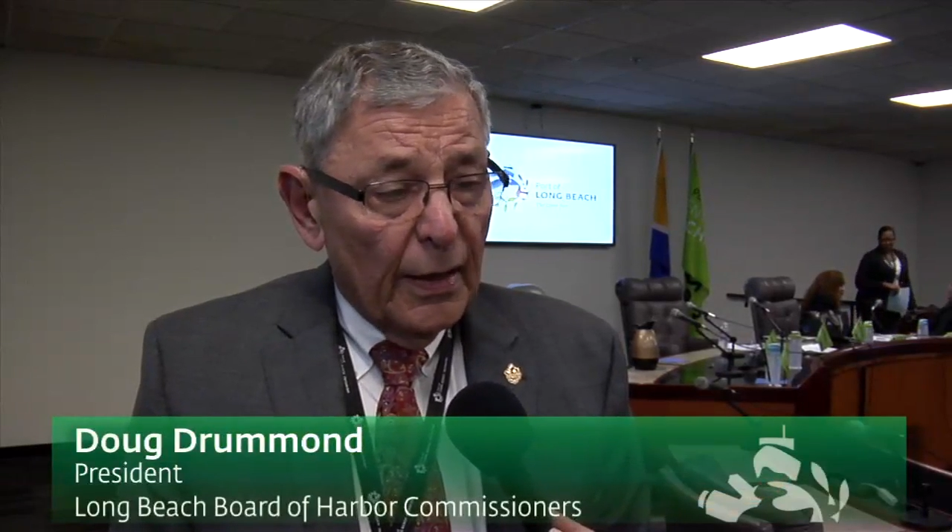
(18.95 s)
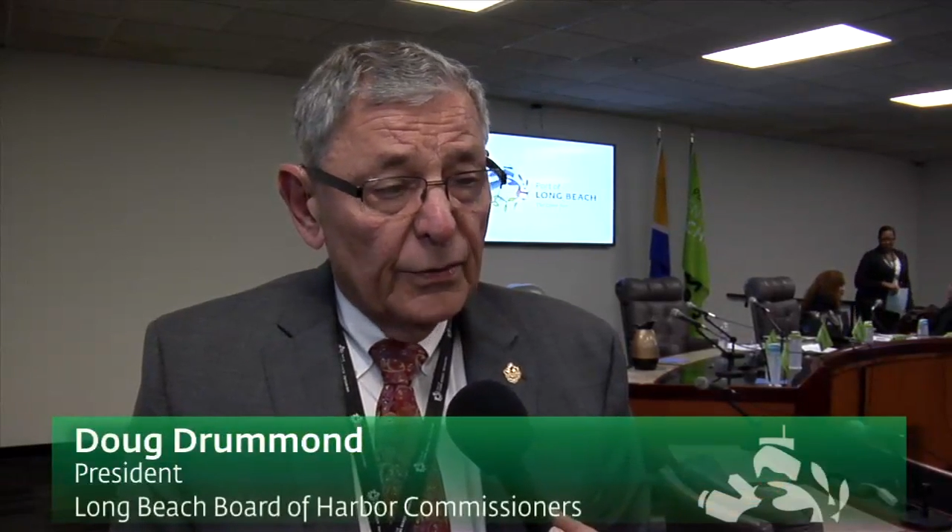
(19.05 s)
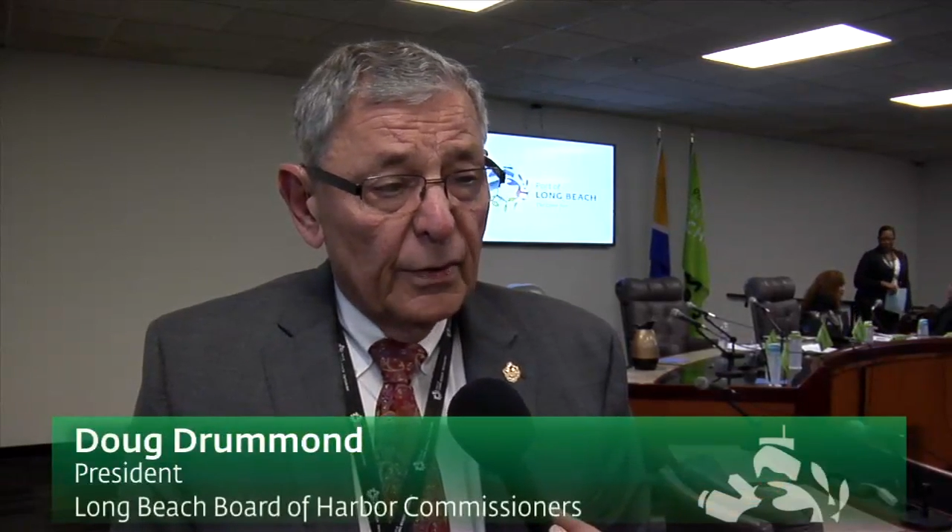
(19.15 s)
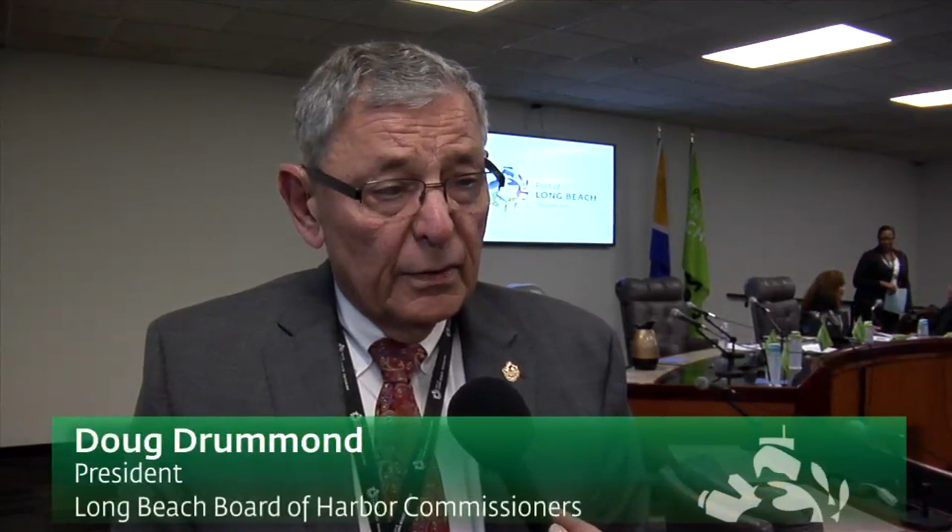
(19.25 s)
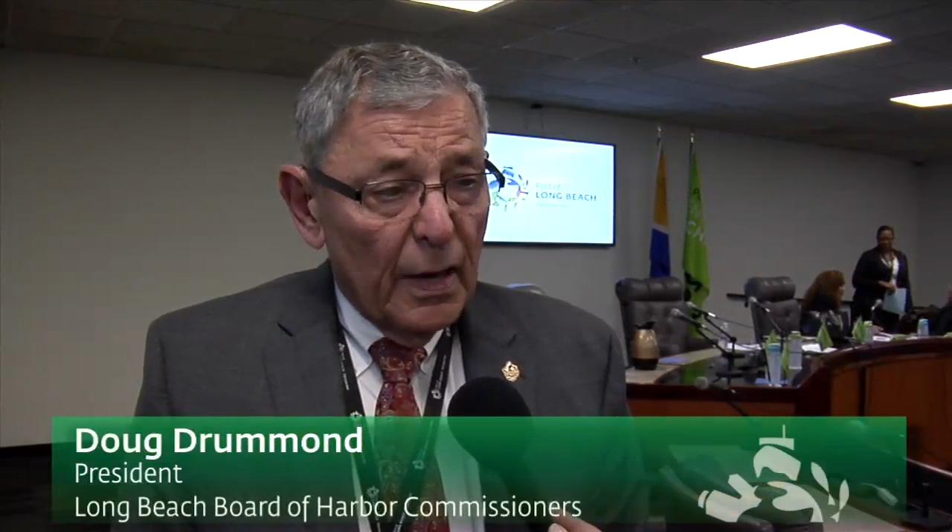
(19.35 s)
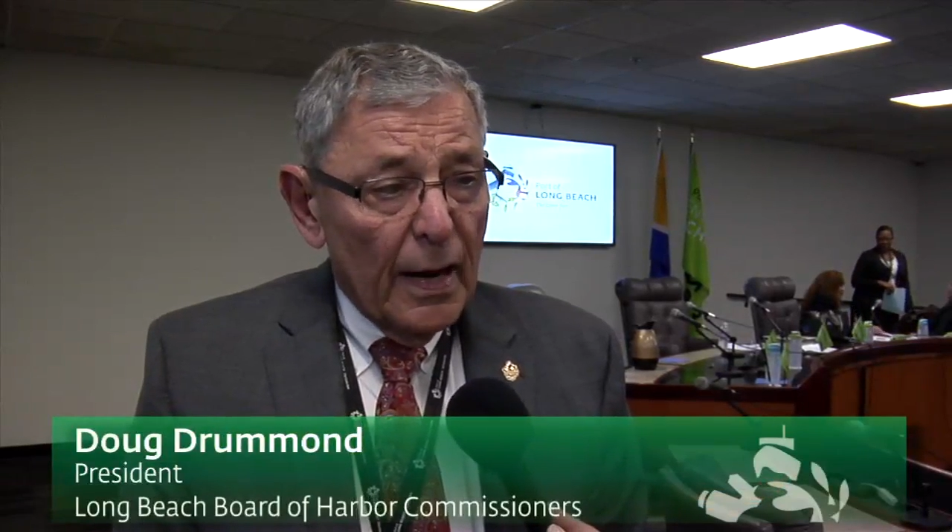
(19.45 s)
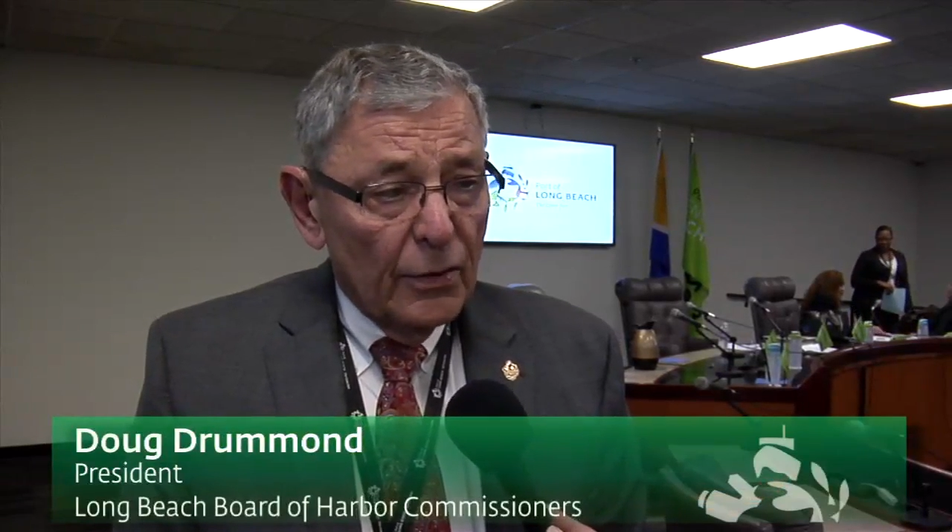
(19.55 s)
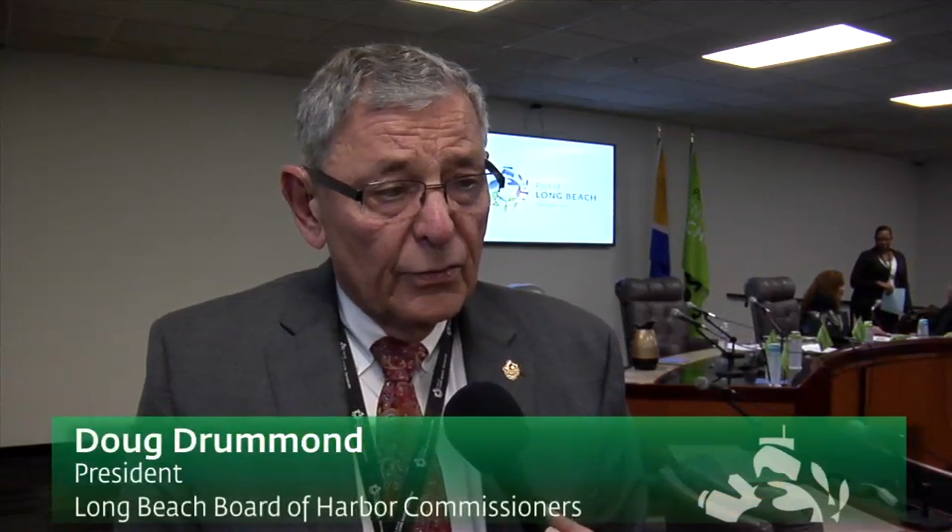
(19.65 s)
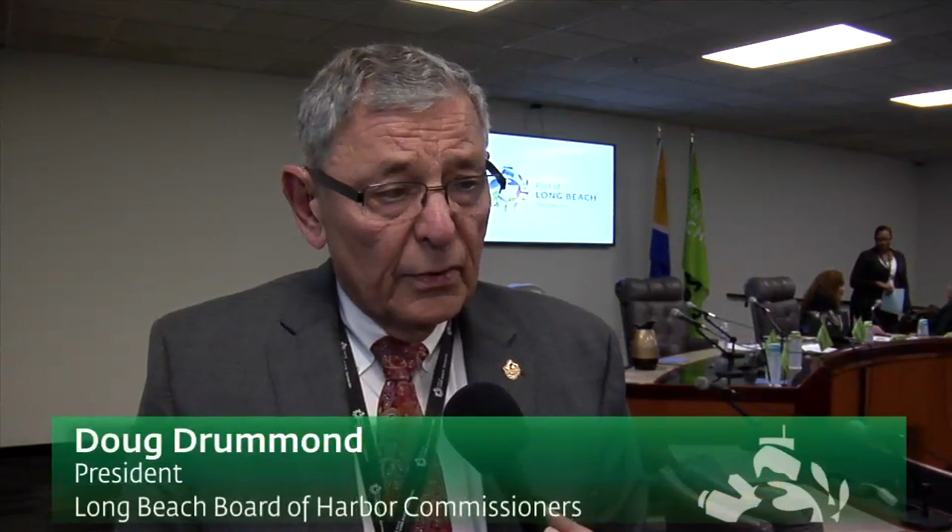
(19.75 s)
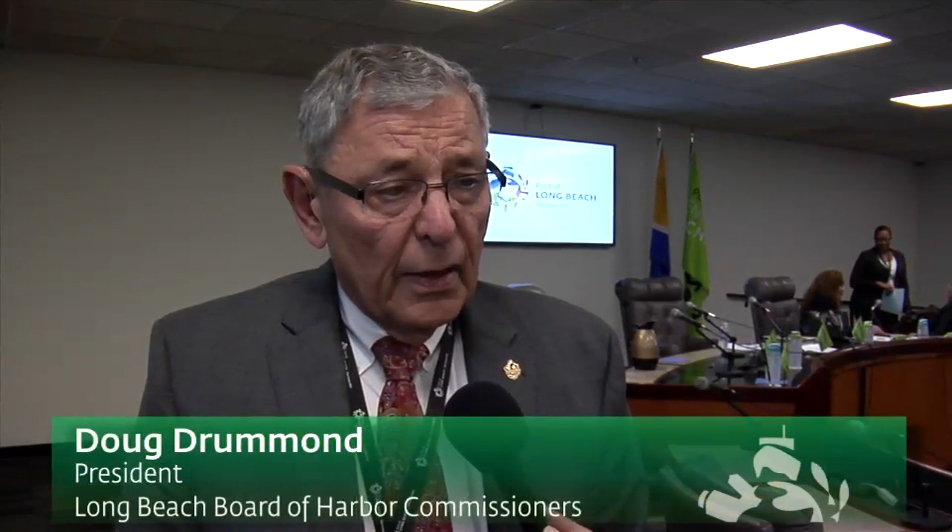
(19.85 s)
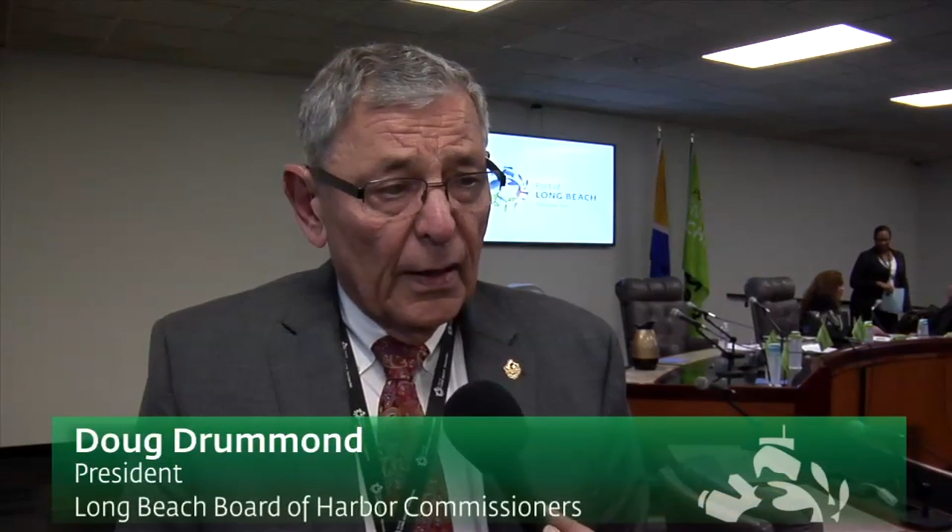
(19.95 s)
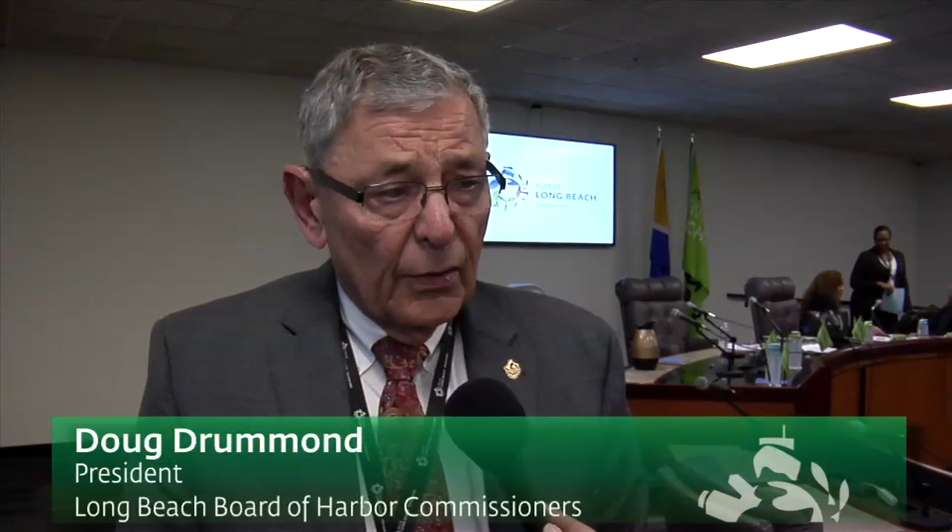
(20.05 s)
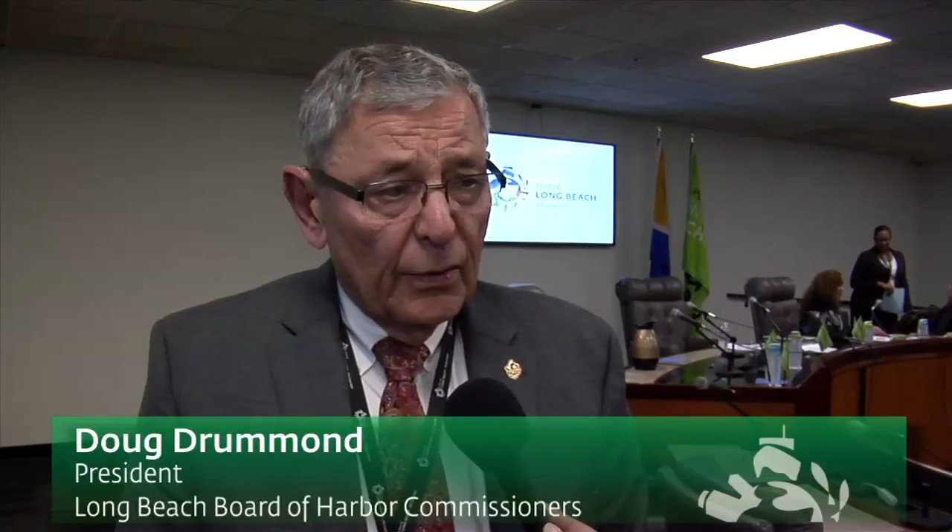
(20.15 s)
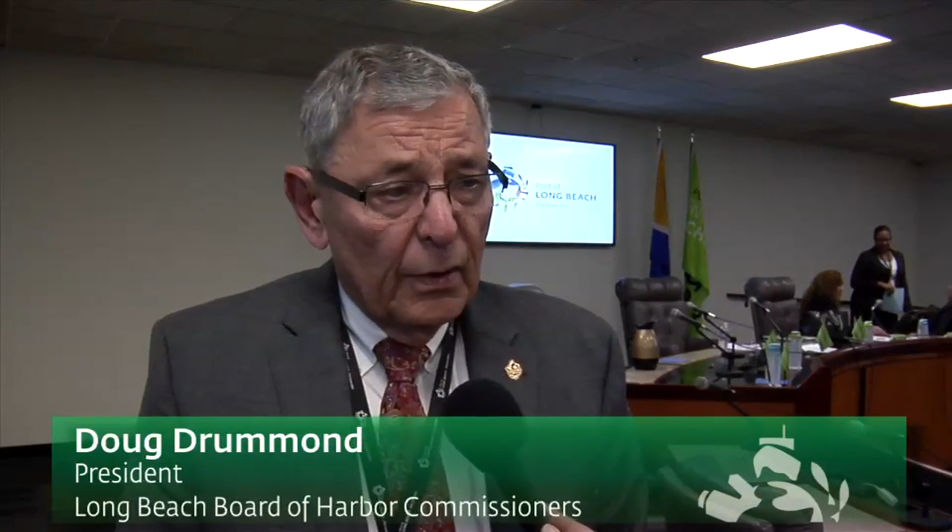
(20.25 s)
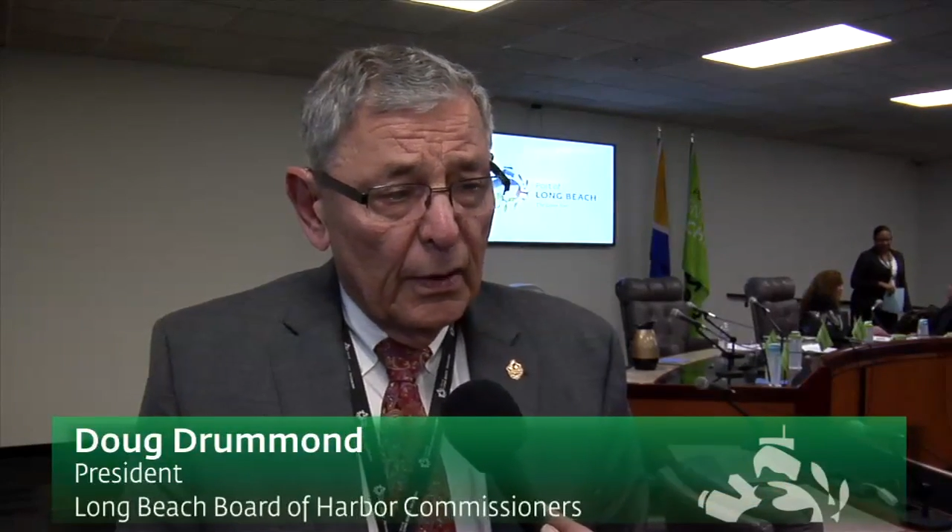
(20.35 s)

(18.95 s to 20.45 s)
and the downtown